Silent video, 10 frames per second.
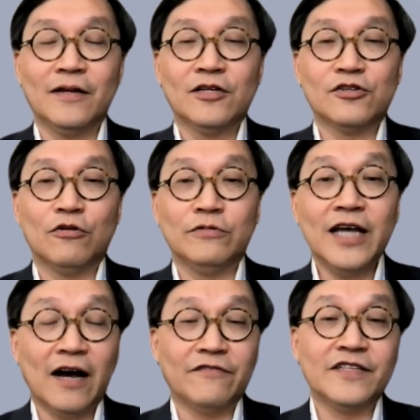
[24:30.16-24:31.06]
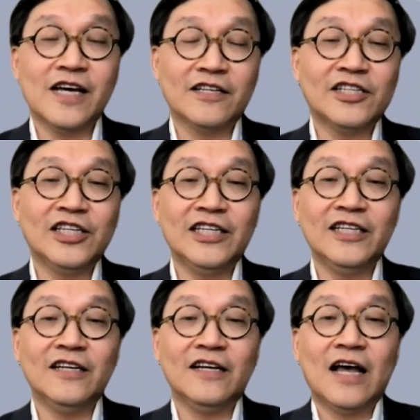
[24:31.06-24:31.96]
So yeah,
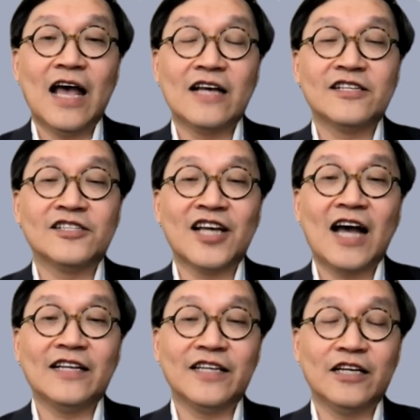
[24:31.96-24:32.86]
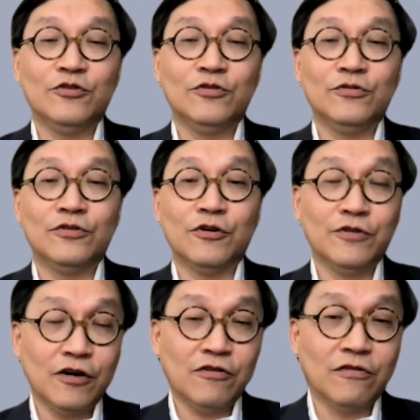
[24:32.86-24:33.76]
Fidelity has a side that you don't
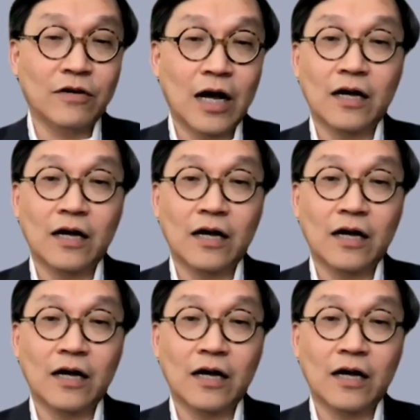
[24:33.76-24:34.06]
know.